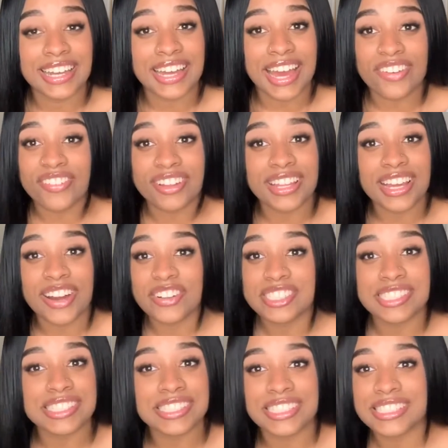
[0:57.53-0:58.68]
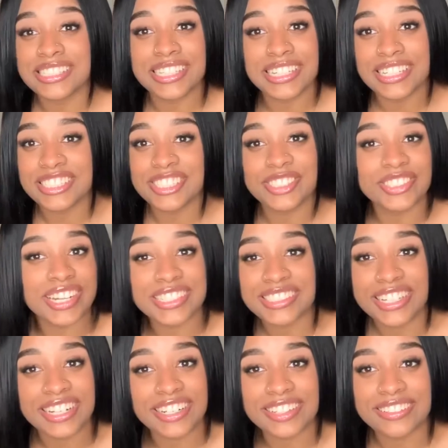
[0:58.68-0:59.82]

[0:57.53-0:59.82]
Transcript: I felt like I was just 16 two days ago.